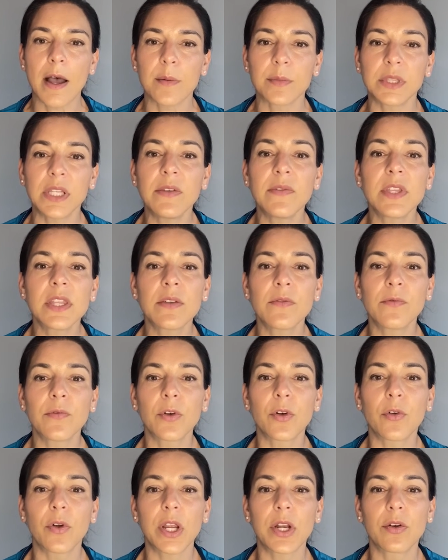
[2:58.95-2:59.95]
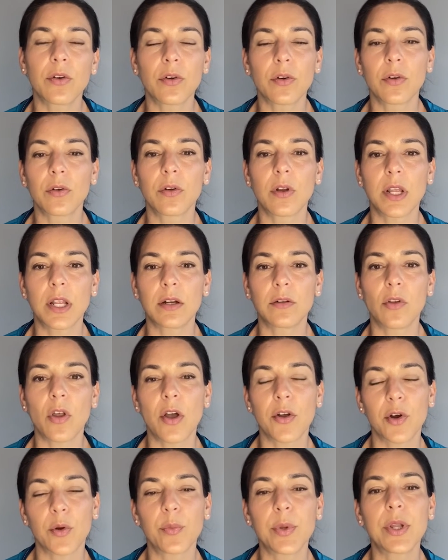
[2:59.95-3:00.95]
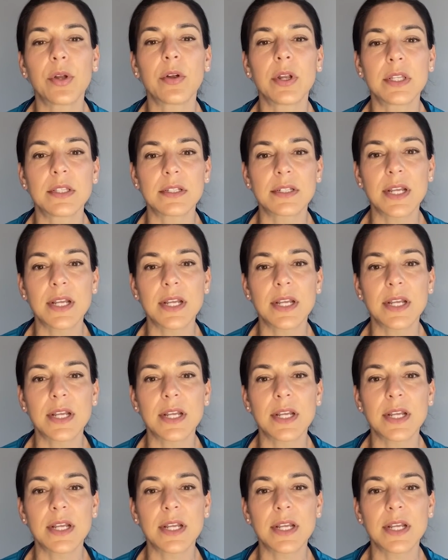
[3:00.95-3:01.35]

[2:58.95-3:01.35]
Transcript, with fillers: Leaving them for greater and longer periods of